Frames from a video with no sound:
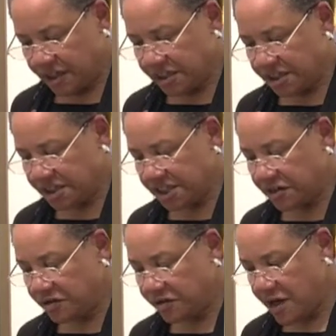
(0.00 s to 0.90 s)

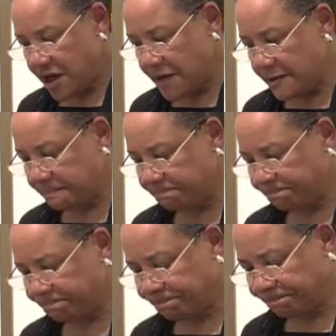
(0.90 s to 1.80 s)
So
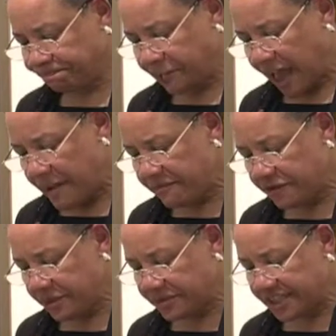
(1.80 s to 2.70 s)
I'm
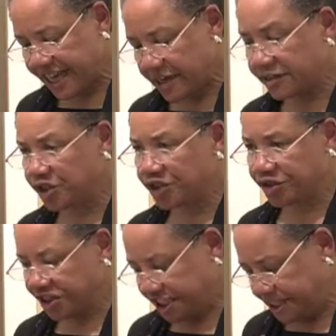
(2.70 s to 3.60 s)
from South
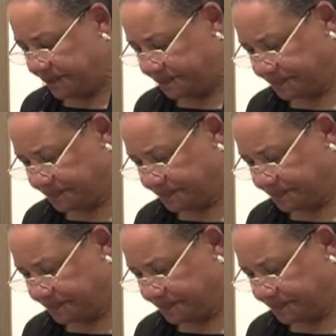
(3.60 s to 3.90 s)
Jersey,